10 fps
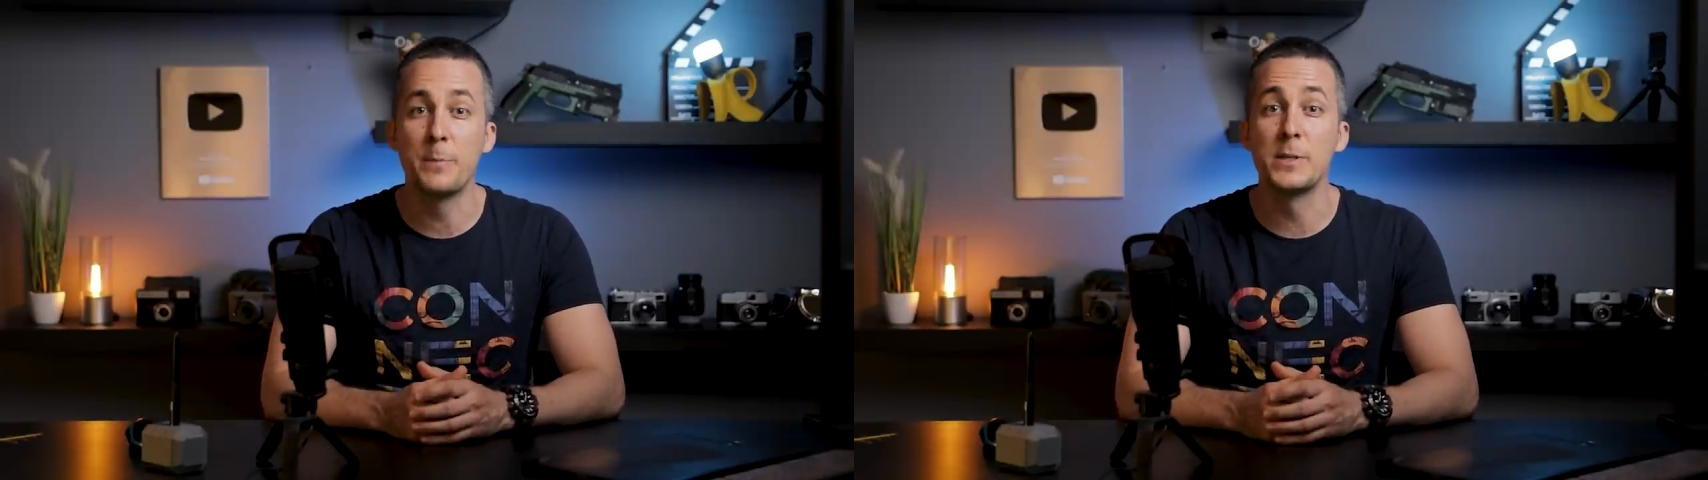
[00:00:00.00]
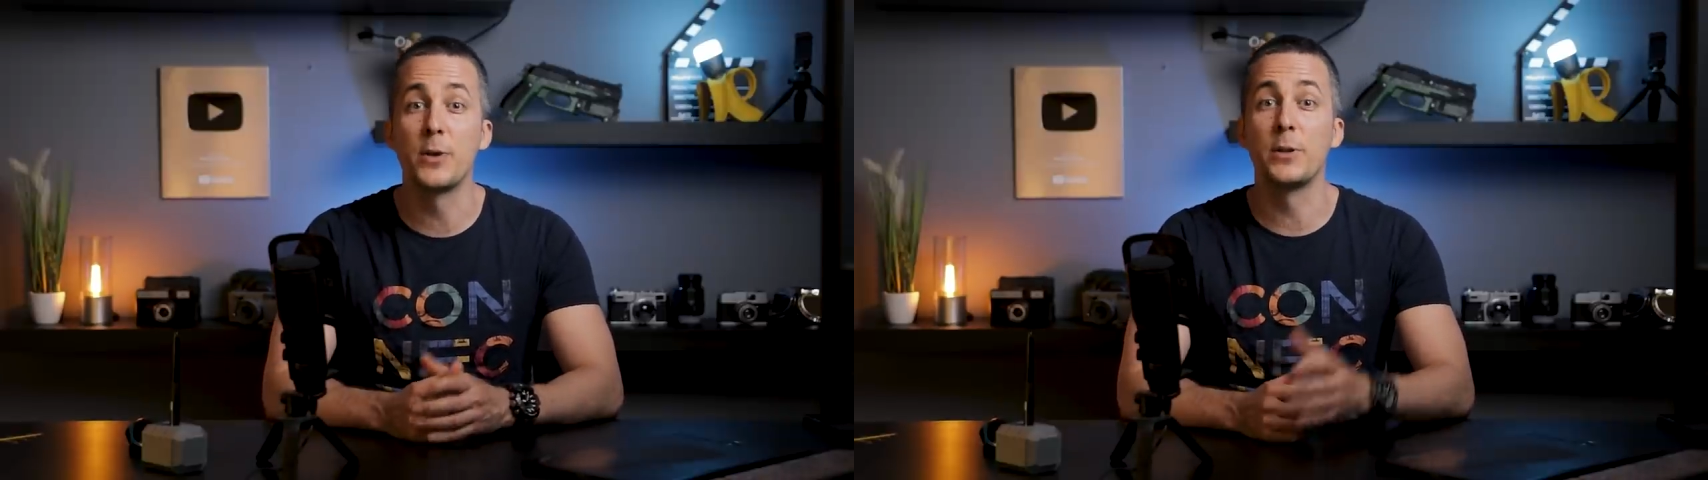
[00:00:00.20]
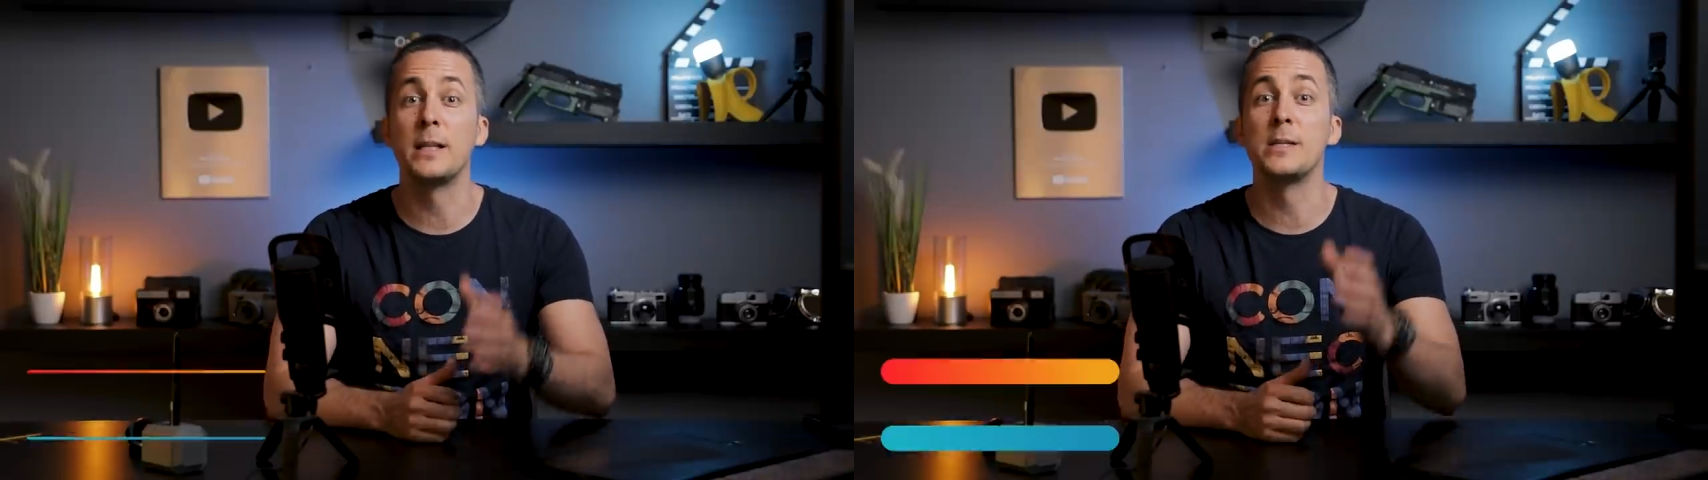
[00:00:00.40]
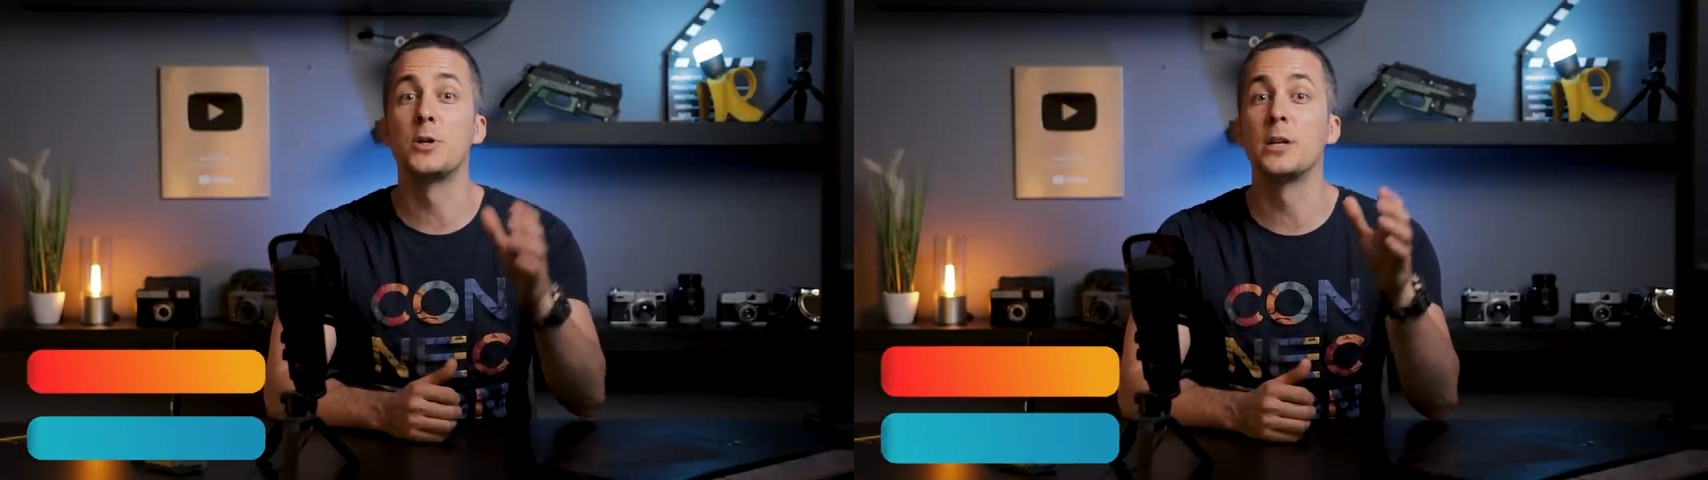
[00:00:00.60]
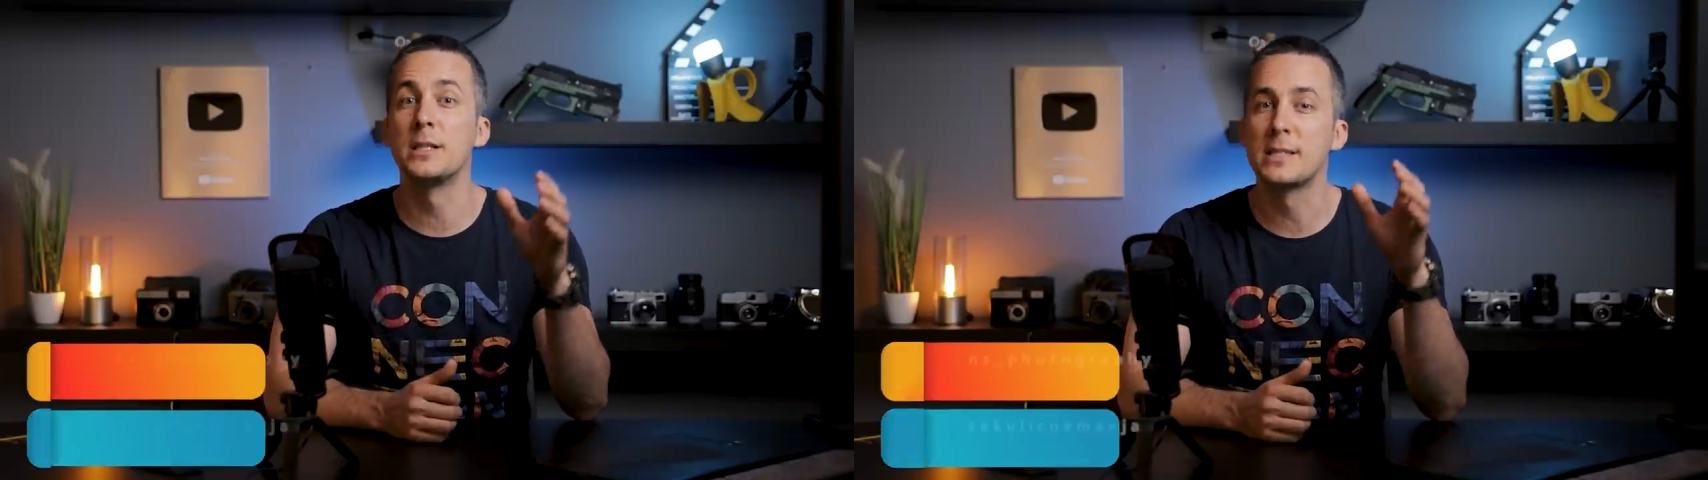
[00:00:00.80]
episode and
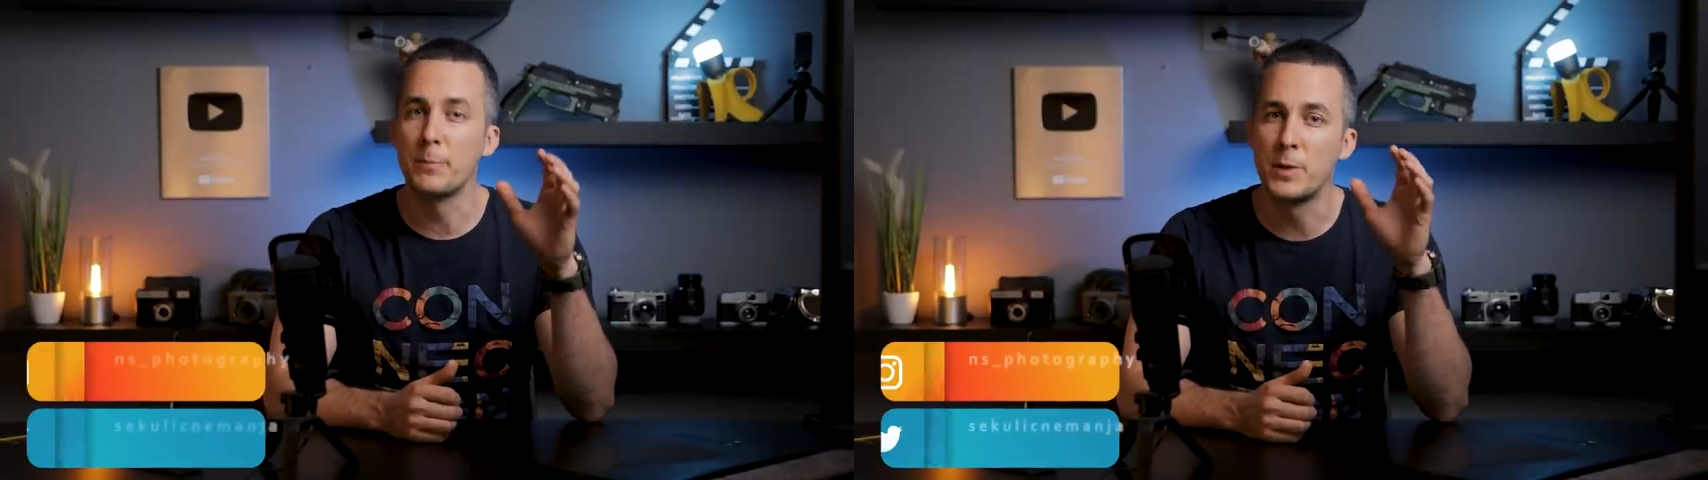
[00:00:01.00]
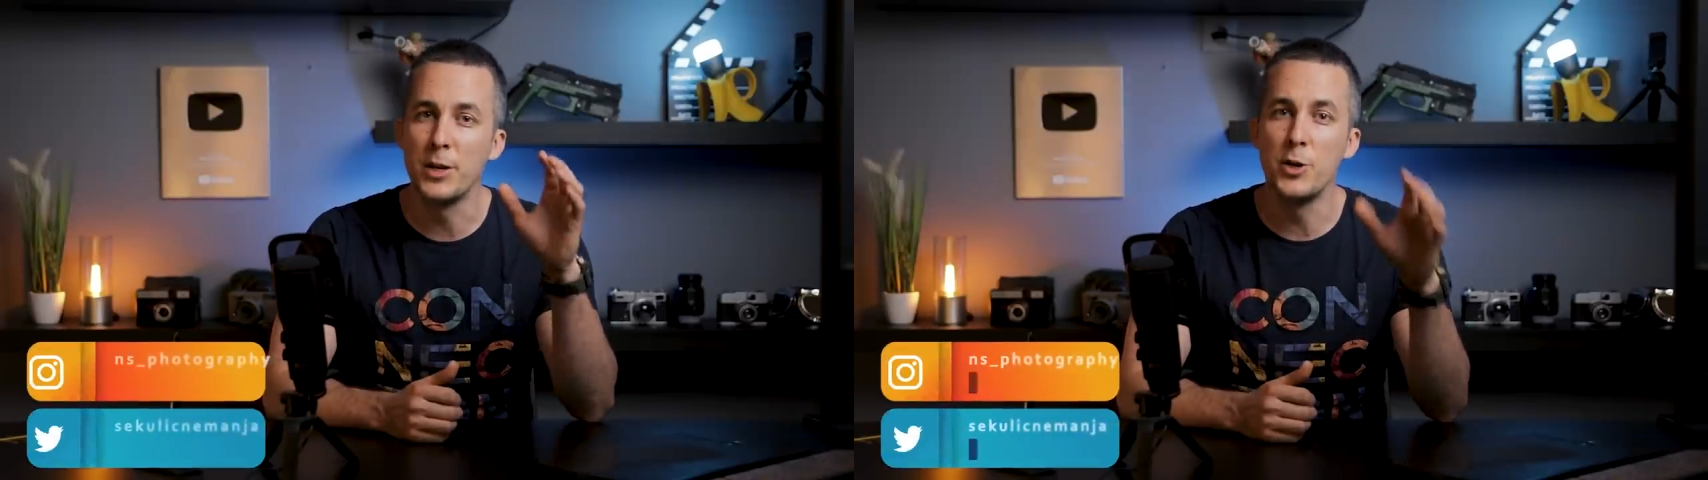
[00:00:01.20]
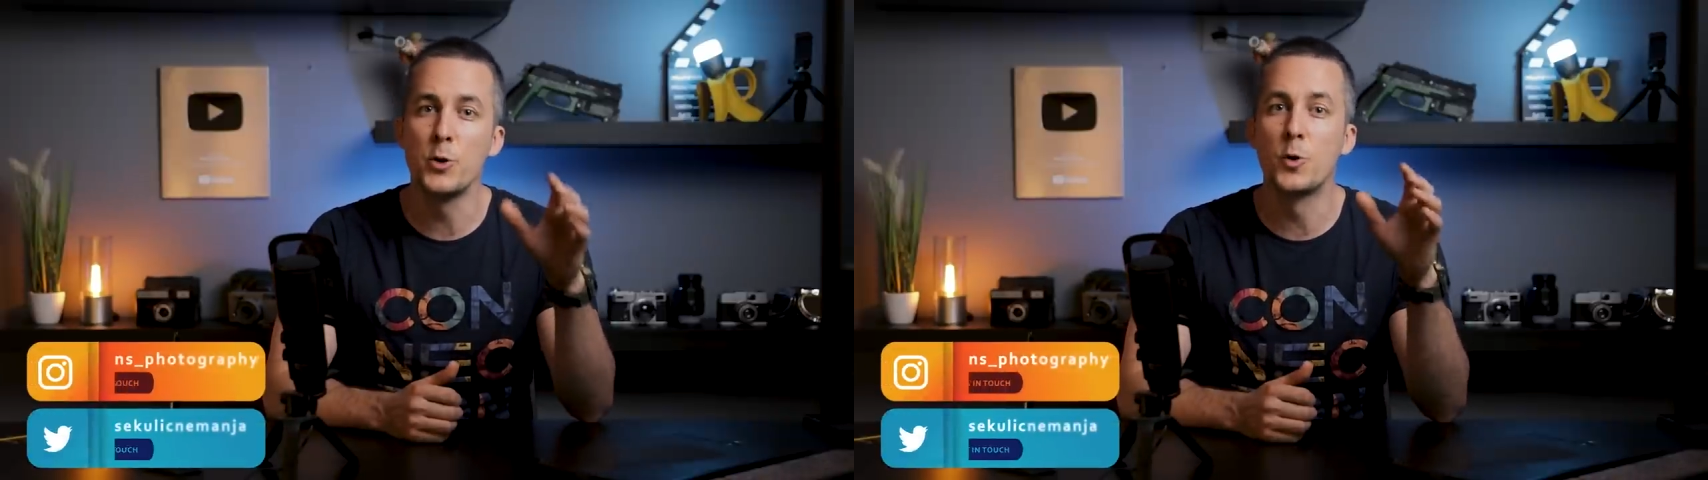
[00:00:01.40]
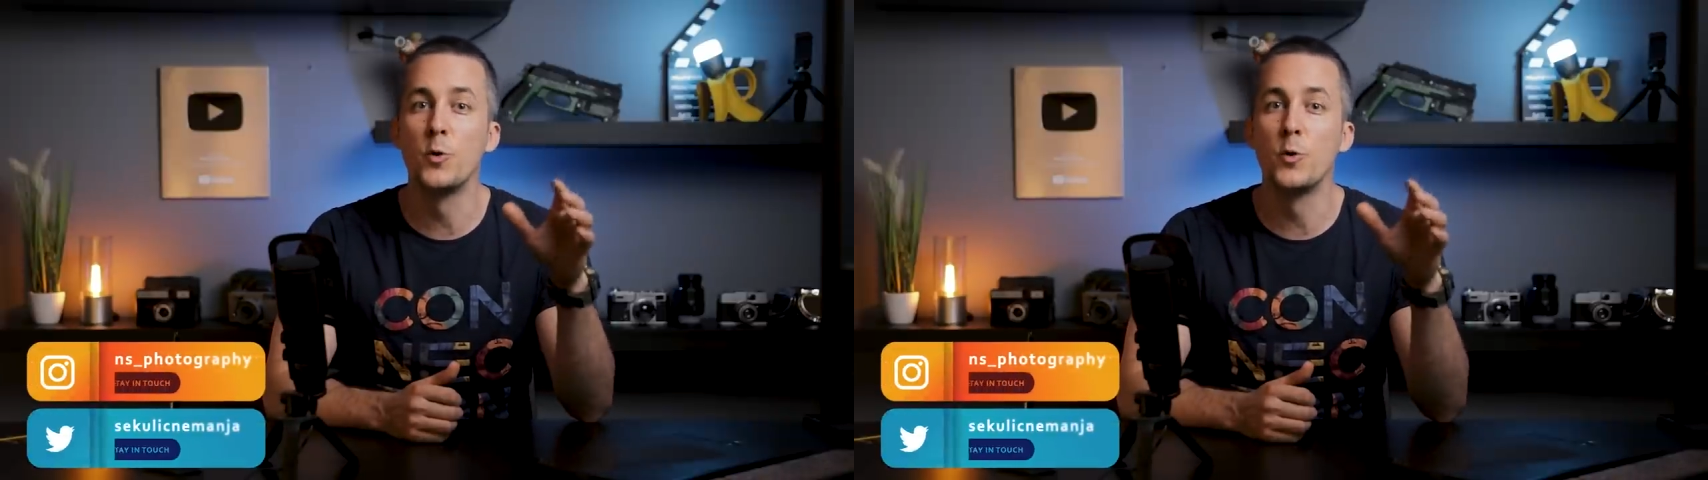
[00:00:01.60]
that you learned something new,